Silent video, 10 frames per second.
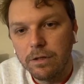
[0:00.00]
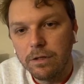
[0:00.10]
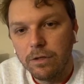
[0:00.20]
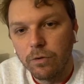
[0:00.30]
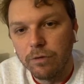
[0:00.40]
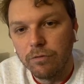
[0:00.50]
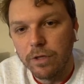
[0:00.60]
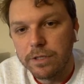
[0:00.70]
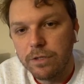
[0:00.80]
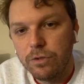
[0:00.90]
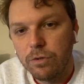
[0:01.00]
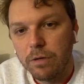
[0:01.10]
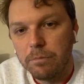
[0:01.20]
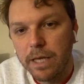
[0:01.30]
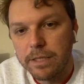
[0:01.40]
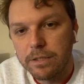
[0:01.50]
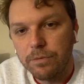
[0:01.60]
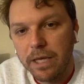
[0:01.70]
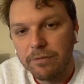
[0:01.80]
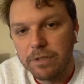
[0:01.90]
order for us to do our best,
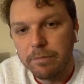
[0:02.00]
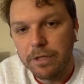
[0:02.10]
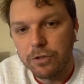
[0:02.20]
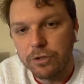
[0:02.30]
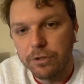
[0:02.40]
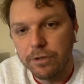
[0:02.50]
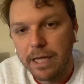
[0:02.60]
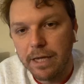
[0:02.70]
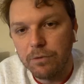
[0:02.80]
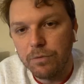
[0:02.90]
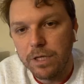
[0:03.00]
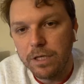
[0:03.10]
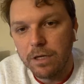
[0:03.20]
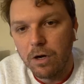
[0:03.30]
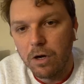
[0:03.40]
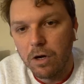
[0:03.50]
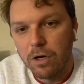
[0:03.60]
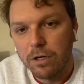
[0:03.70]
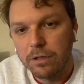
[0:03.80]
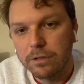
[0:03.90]
we have to make sure that we
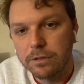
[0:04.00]
are